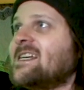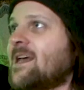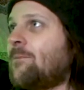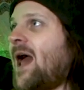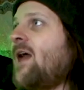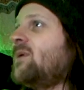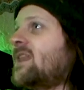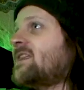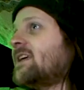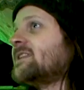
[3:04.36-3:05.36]
There's a bit of
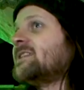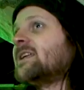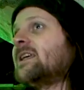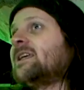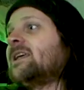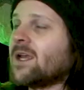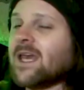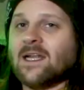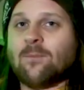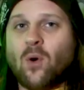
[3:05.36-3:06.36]
me that thinks that
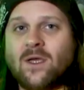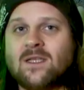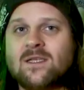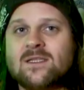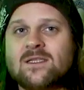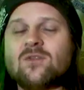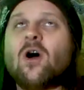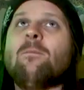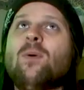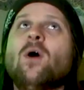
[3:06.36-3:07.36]
kind of pointless.
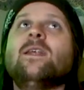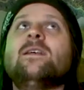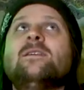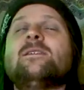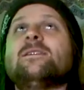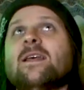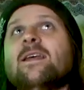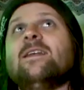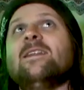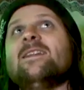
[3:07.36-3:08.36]
Not pointless,
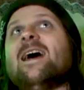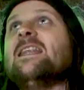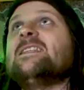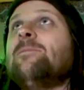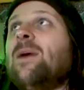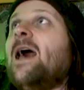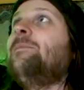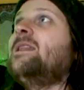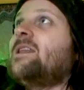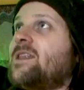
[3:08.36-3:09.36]
like, there's a bit
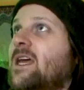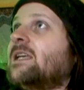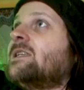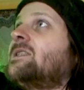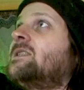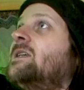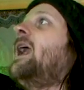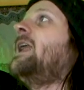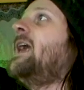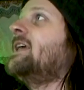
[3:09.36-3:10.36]
of me that thinks
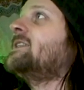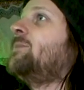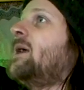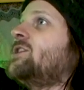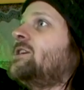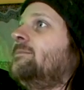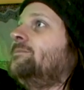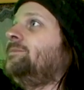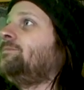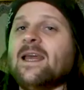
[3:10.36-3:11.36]
an
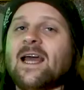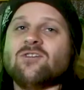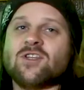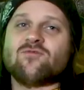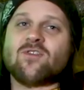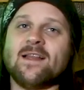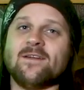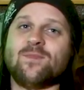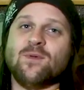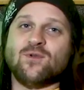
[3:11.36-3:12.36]
exhibition, like, I'd just
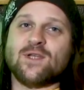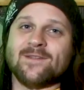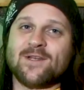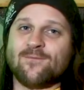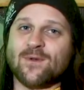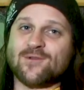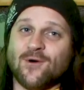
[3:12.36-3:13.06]
rather people turned up and we